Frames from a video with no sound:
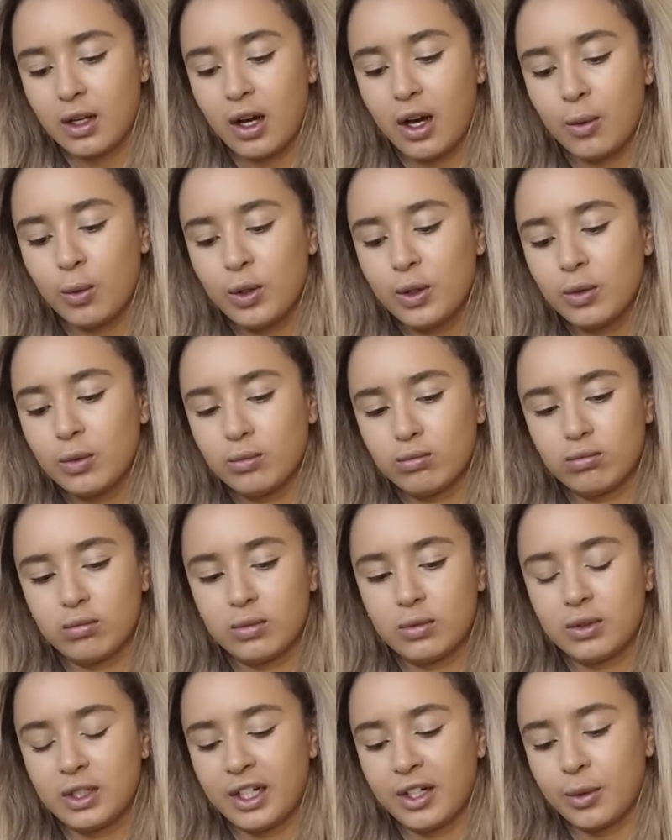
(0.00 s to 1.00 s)
I will
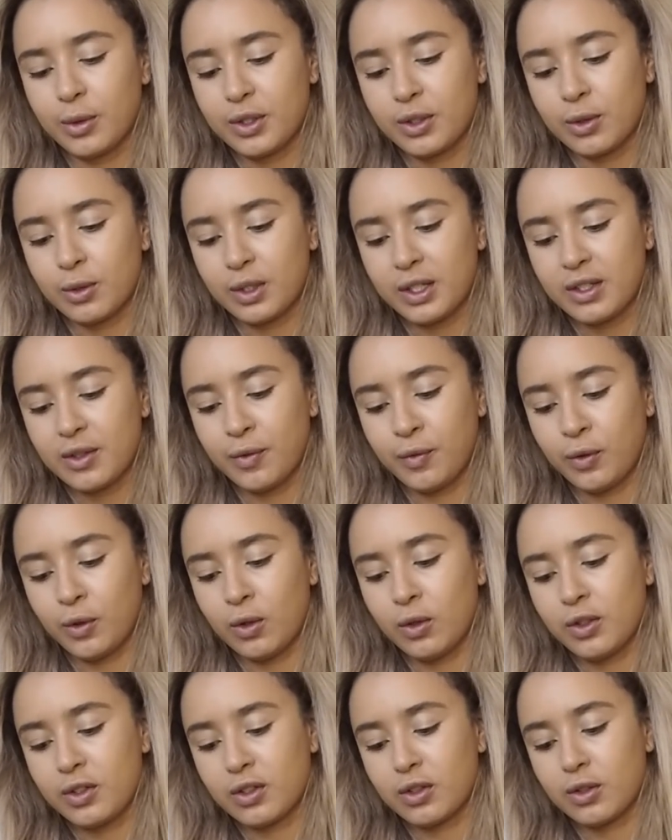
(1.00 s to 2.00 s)
tell you what it's called. It's the Flawless